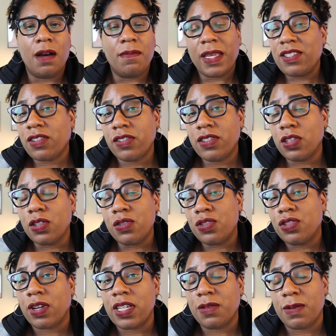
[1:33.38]
they start to lose
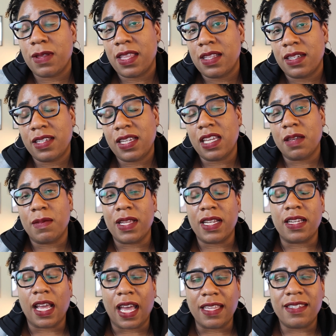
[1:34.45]
trust within the team.
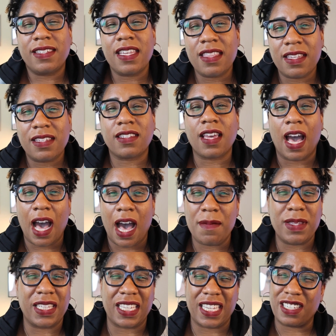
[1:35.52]
And I see this
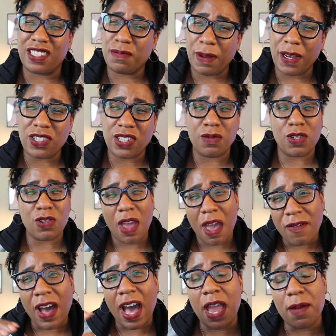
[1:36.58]
commonly, especially when you
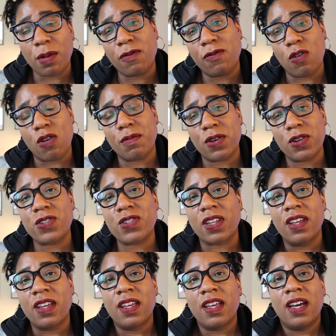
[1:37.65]
have high performers
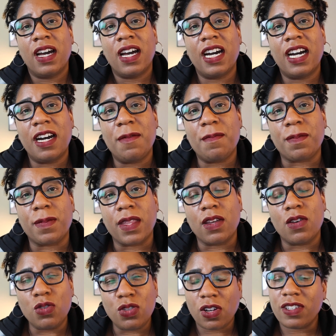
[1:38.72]

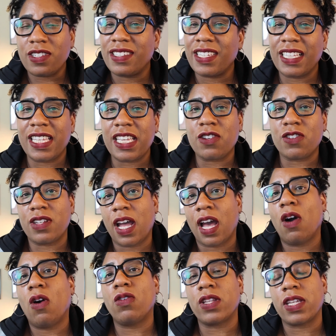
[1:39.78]
who start to see leaders not
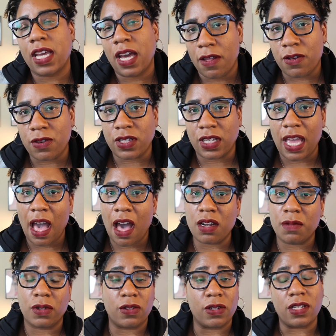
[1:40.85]
holding others
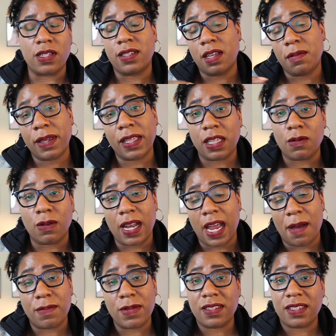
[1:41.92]
accountable. And typically what
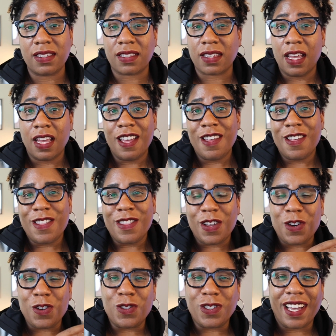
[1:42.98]
happens is
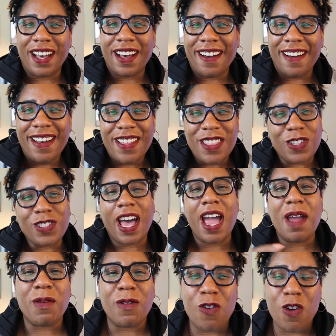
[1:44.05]
those
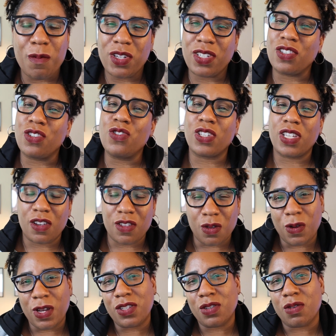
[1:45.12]
high performers usually are the
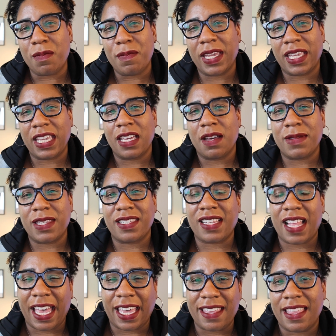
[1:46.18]
ones who are picking up the
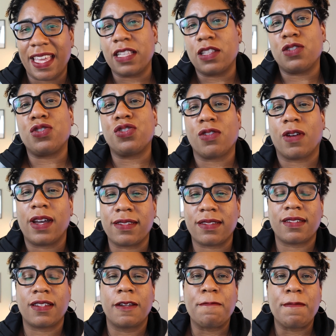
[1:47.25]
slack and they lose
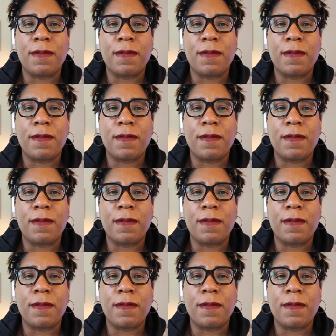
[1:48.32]
trust.